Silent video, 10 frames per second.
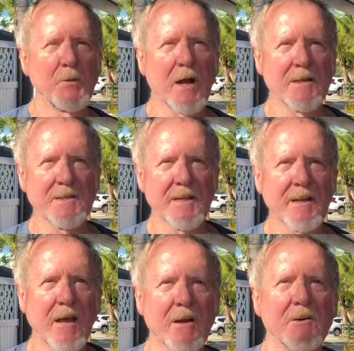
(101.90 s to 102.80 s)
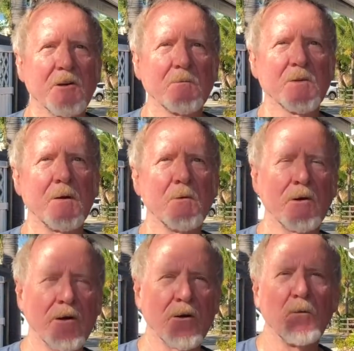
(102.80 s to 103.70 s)
probably see it on our trip
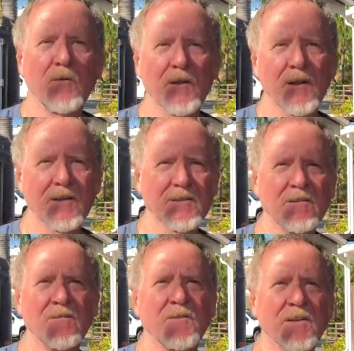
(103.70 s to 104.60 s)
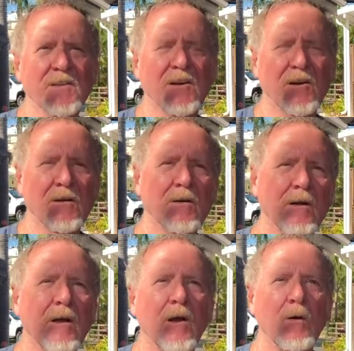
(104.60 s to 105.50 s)
somewhere, and hopefully this will fix our
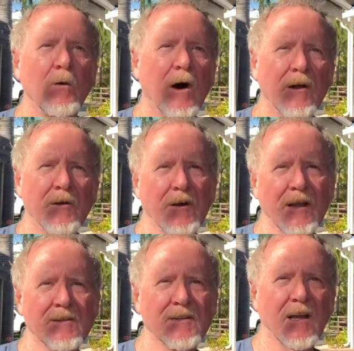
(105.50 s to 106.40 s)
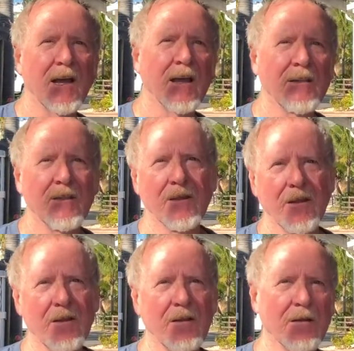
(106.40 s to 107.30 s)
water inside
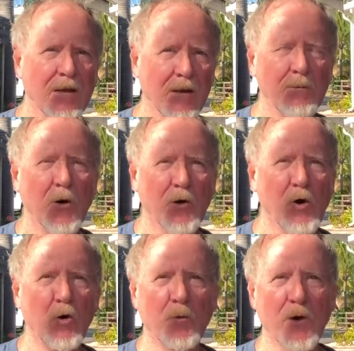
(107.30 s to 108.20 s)
the motorhome